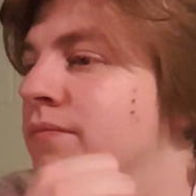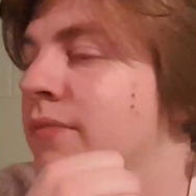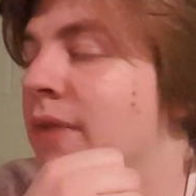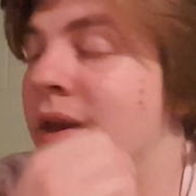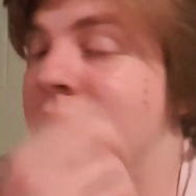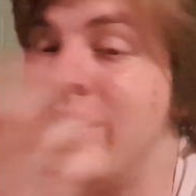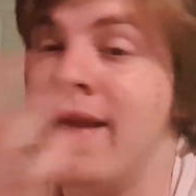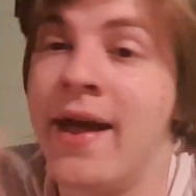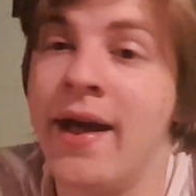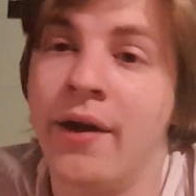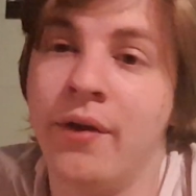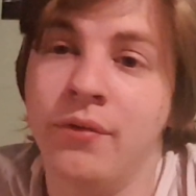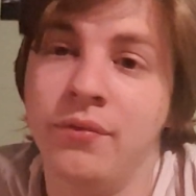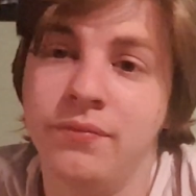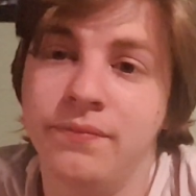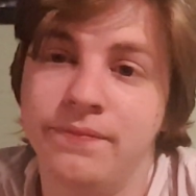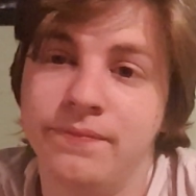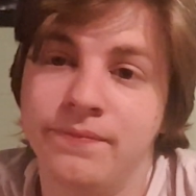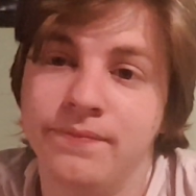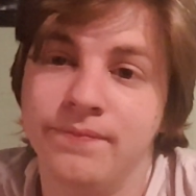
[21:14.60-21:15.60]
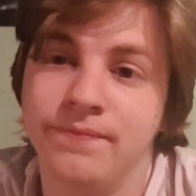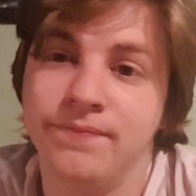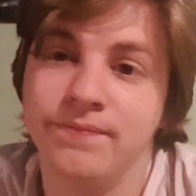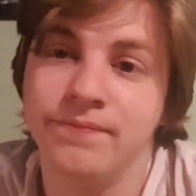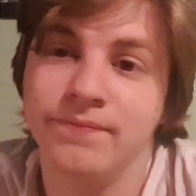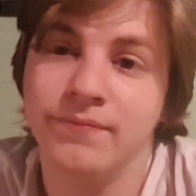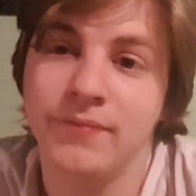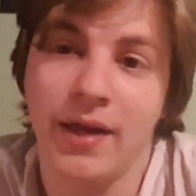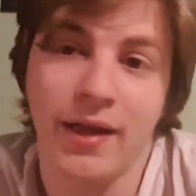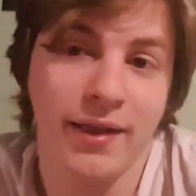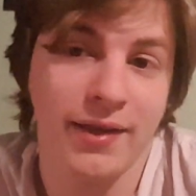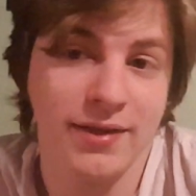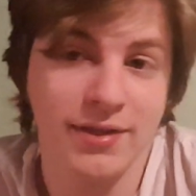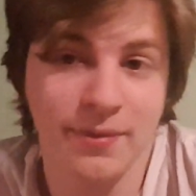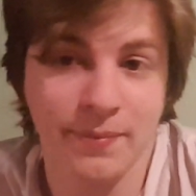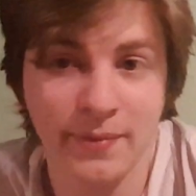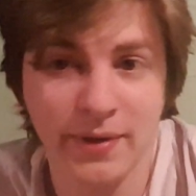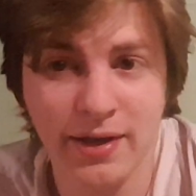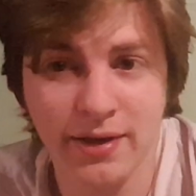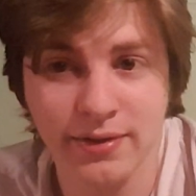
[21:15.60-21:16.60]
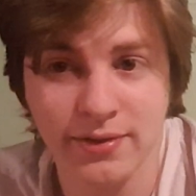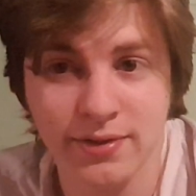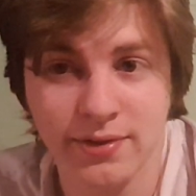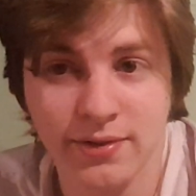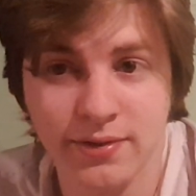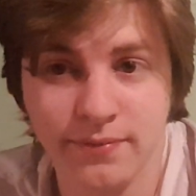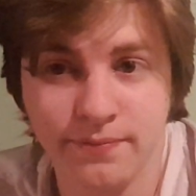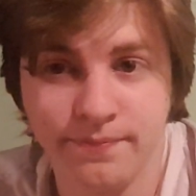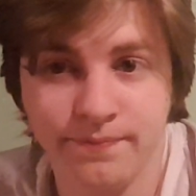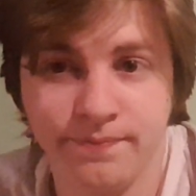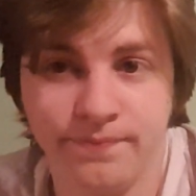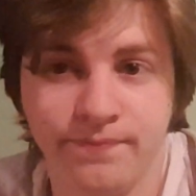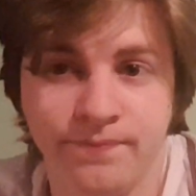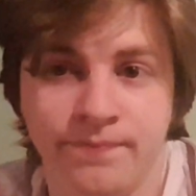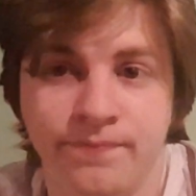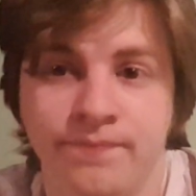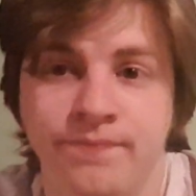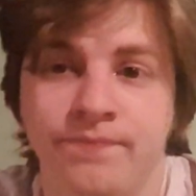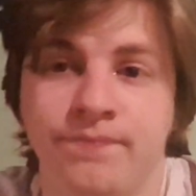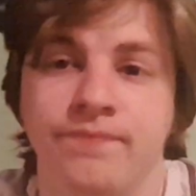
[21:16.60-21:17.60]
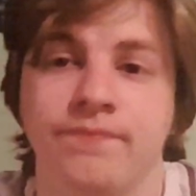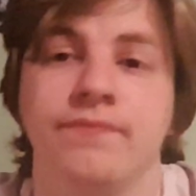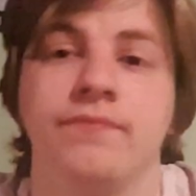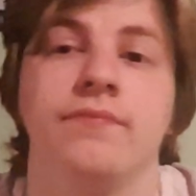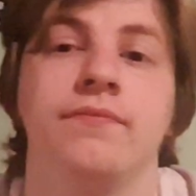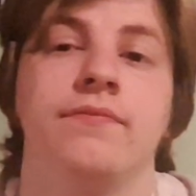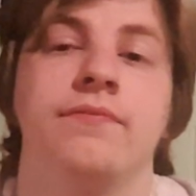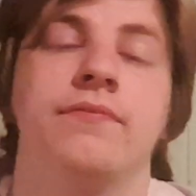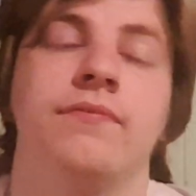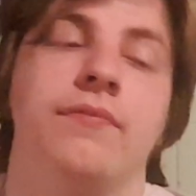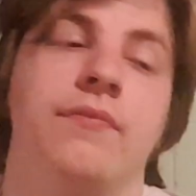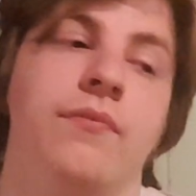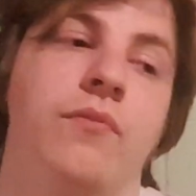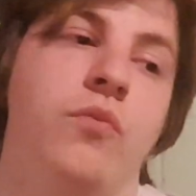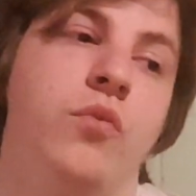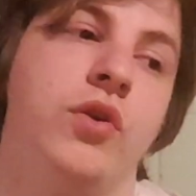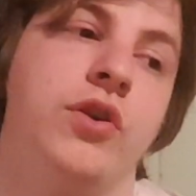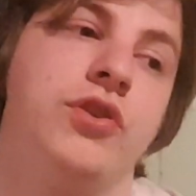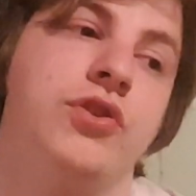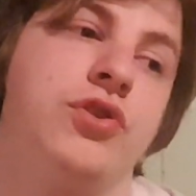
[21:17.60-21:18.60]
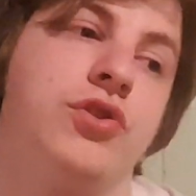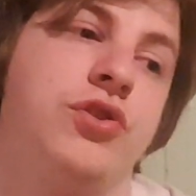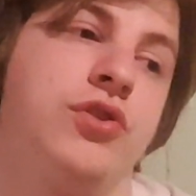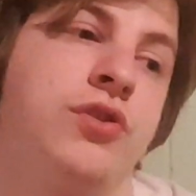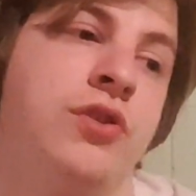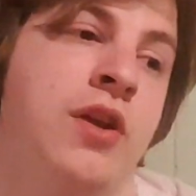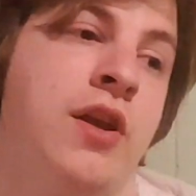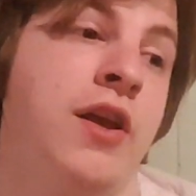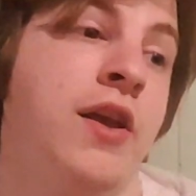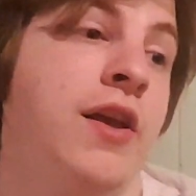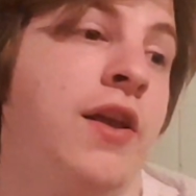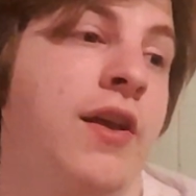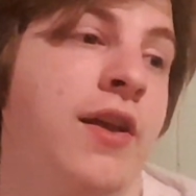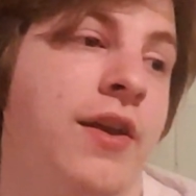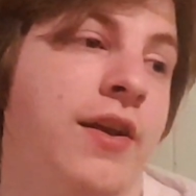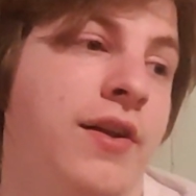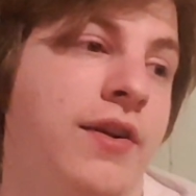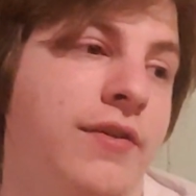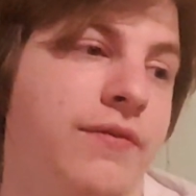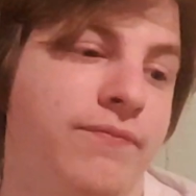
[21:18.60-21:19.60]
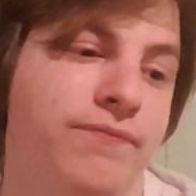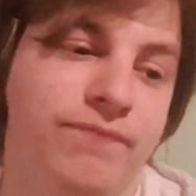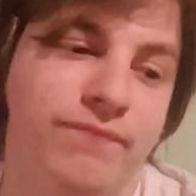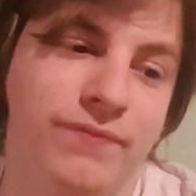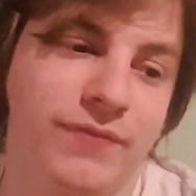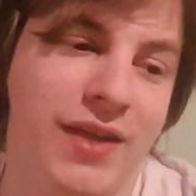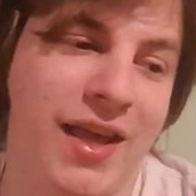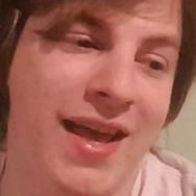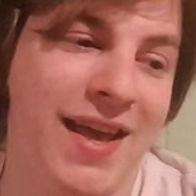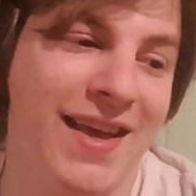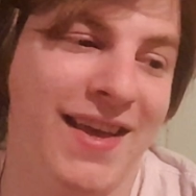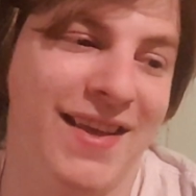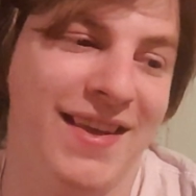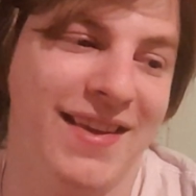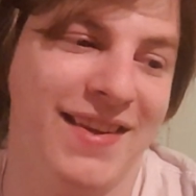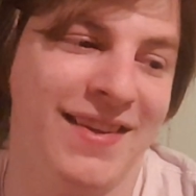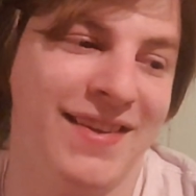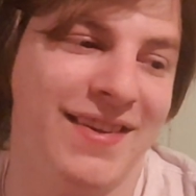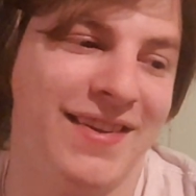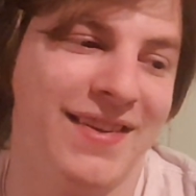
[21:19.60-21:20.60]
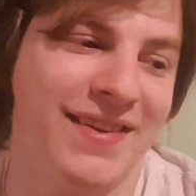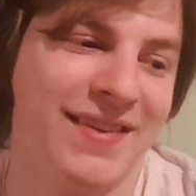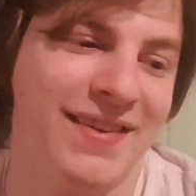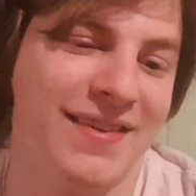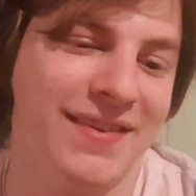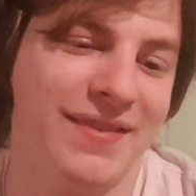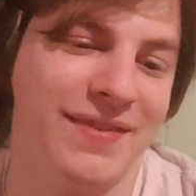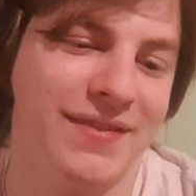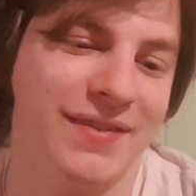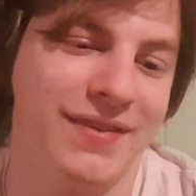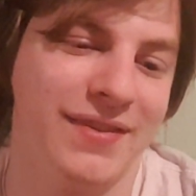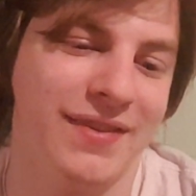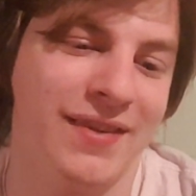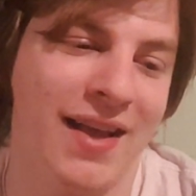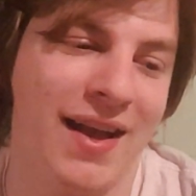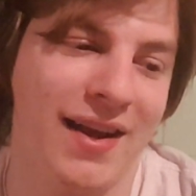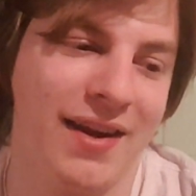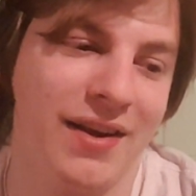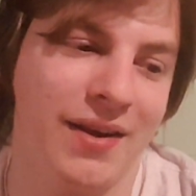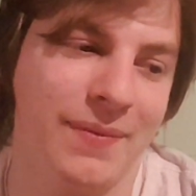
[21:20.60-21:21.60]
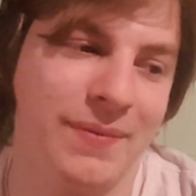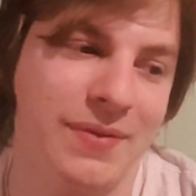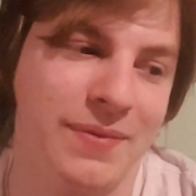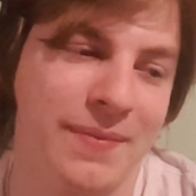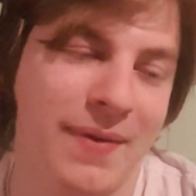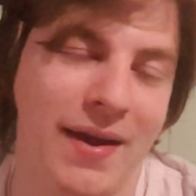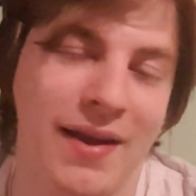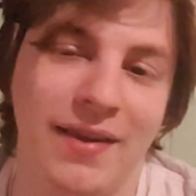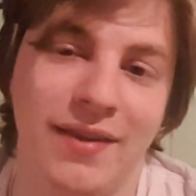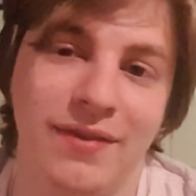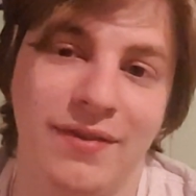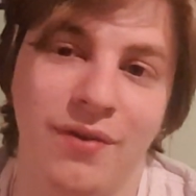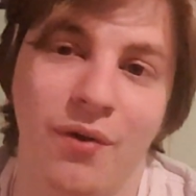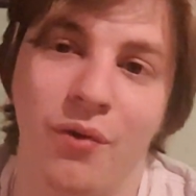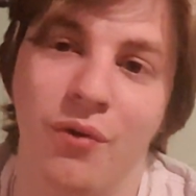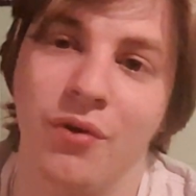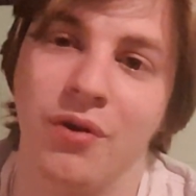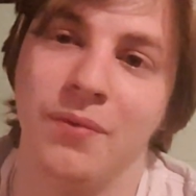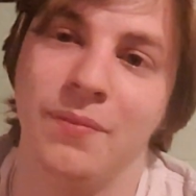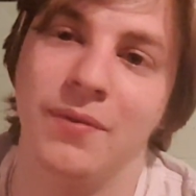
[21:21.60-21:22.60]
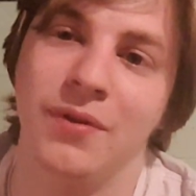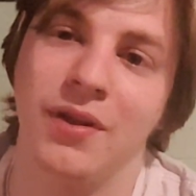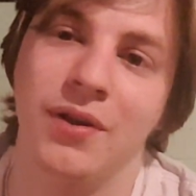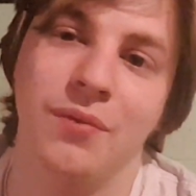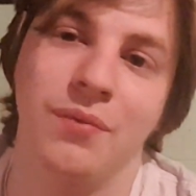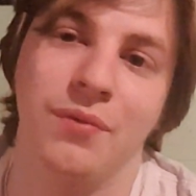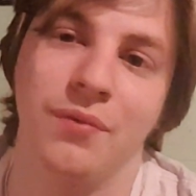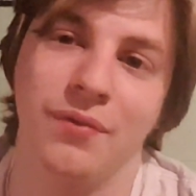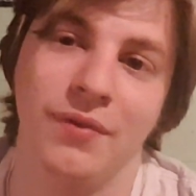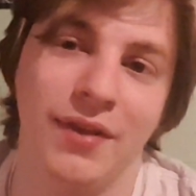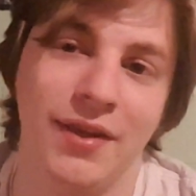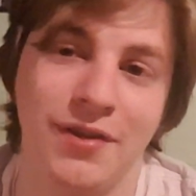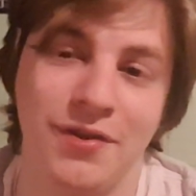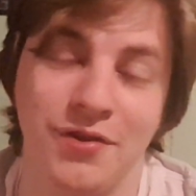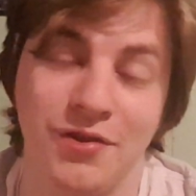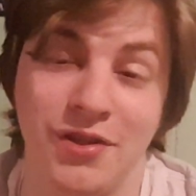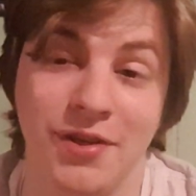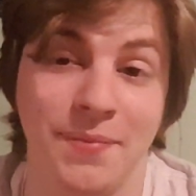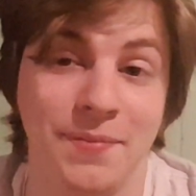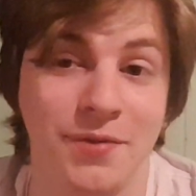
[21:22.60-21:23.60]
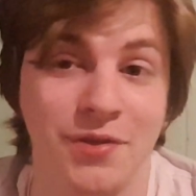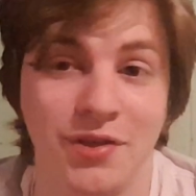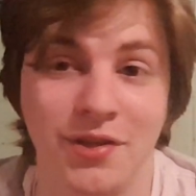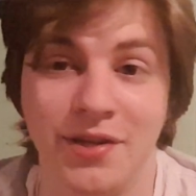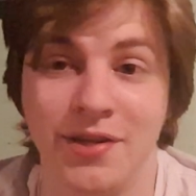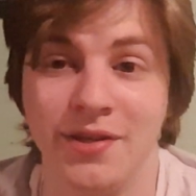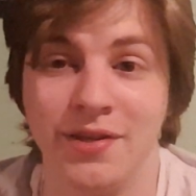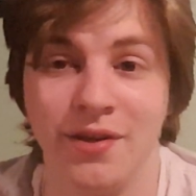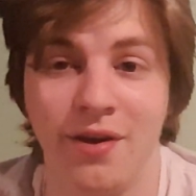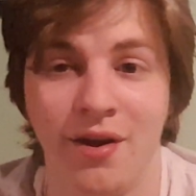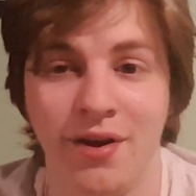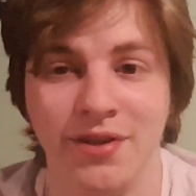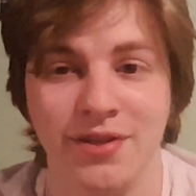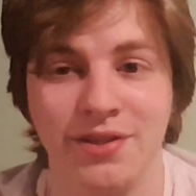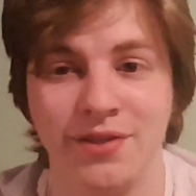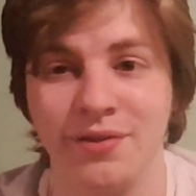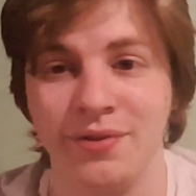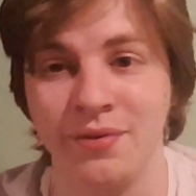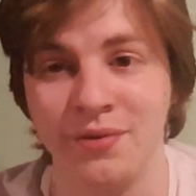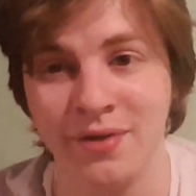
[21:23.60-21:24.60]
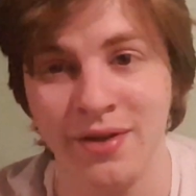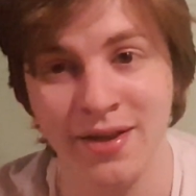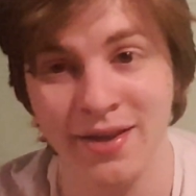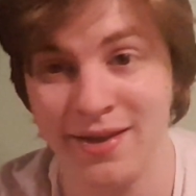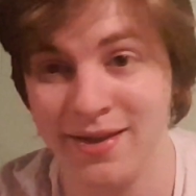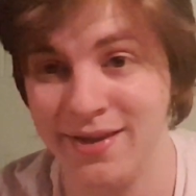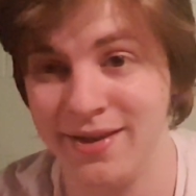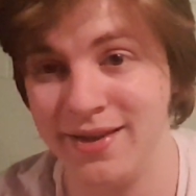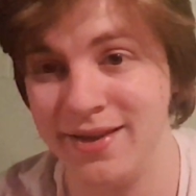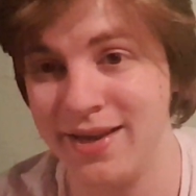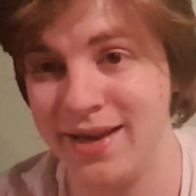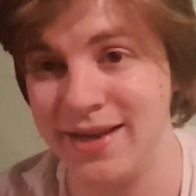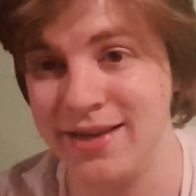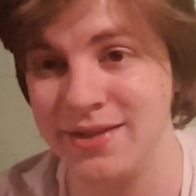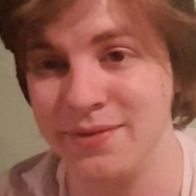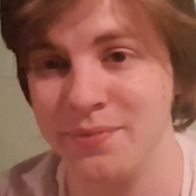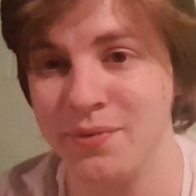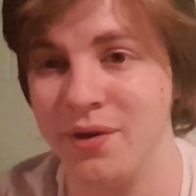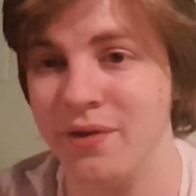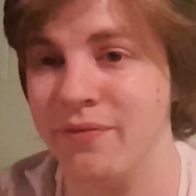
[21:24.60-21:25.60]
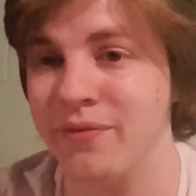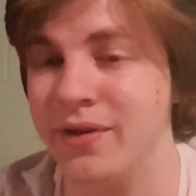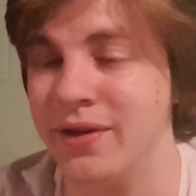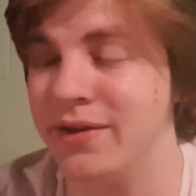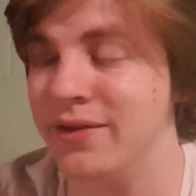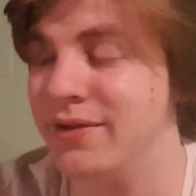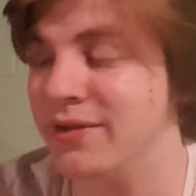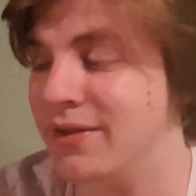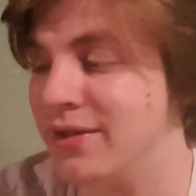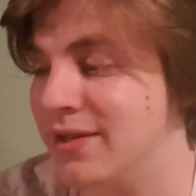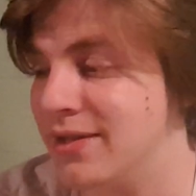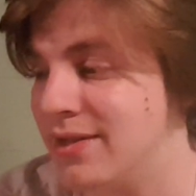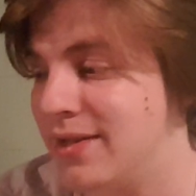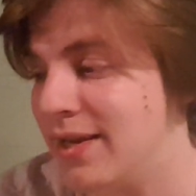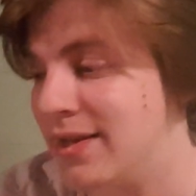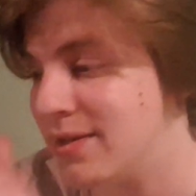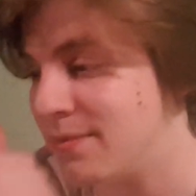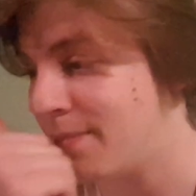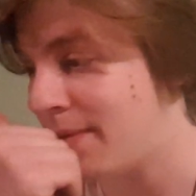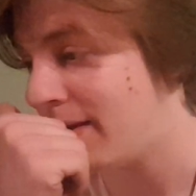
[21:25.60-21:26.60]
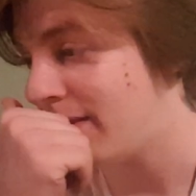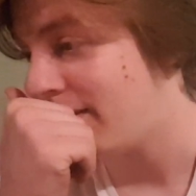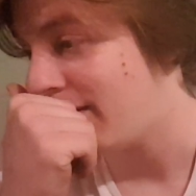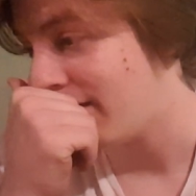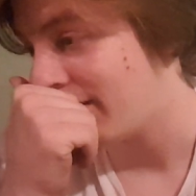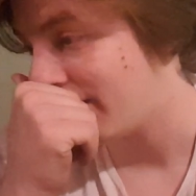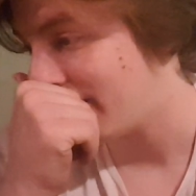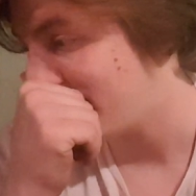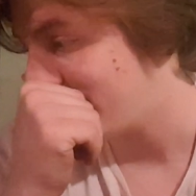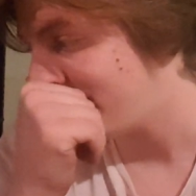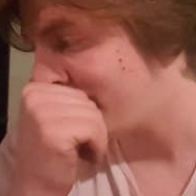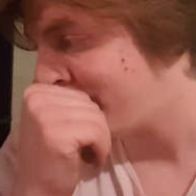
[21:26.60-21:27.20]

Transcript: And now, I like somebody else. Which, knock it up to my horrible luck with relationships. She also has a boyfriend, because that's my luck.